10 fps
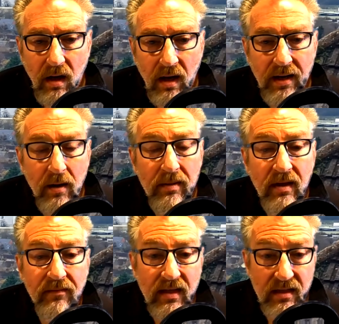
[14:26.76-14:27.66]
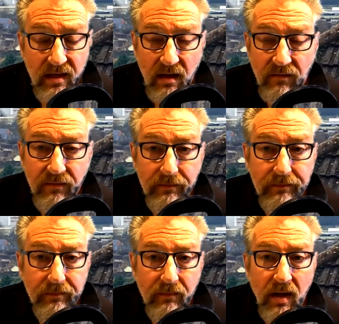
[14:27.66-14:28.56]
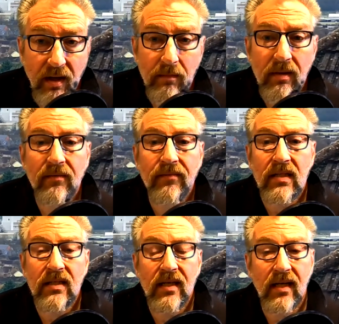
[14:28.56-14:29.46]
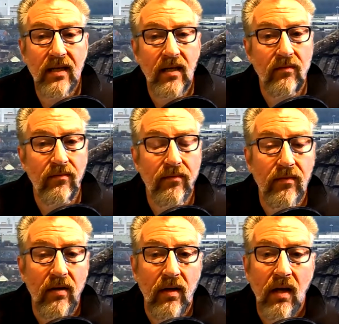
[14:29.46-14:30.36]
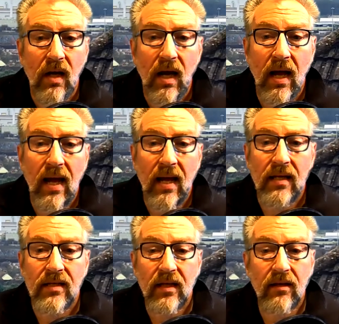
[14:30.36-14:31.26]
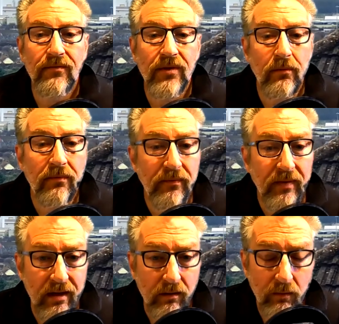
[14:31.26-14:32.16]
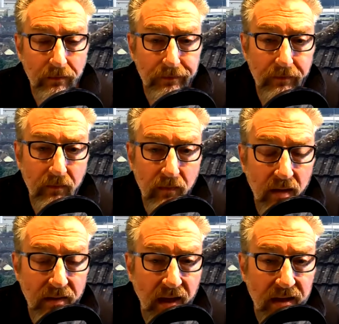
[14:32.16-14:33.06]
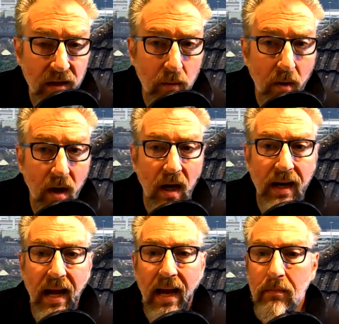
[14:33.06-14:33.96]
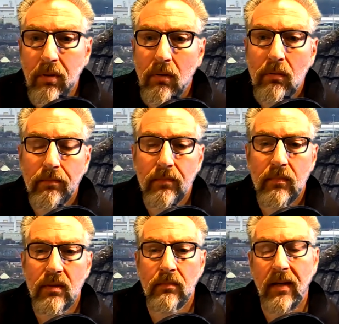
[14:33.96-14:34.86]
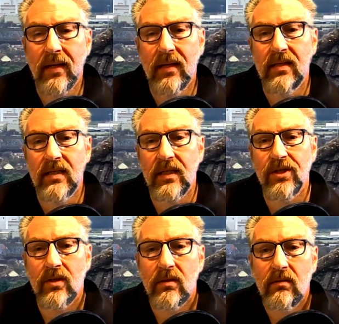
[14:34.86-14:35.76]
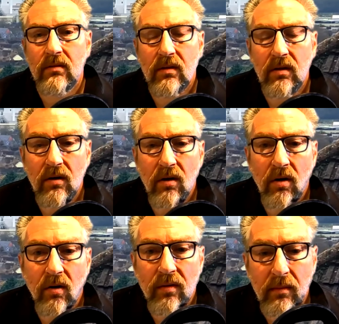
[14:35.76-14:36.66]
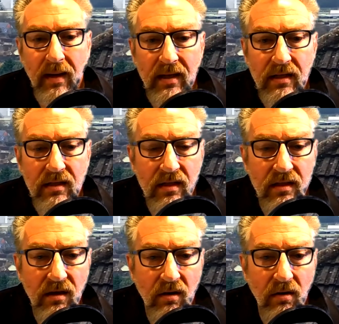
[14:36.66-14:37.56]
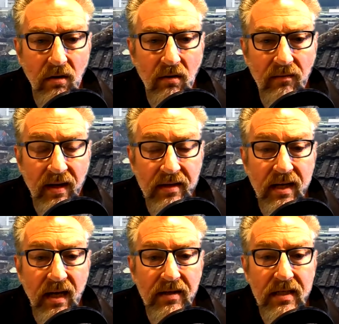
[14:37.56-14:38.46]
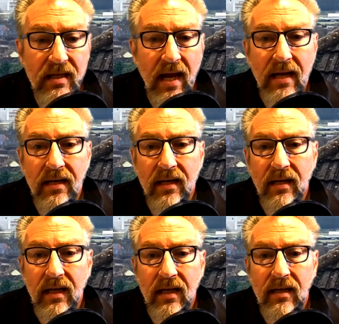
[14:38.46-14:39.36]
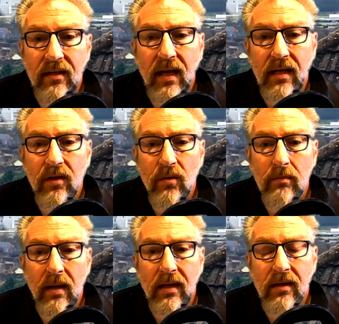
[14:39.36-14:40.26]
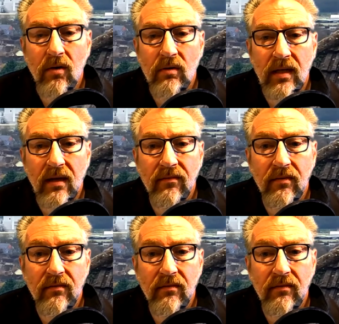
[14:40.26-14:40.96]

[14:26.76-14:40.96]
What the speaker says: I don't believe that's enough. I don't believe that's nearly enough. And if you feel that you are unable to make a decision on the basis of, and the understanding here that you may not have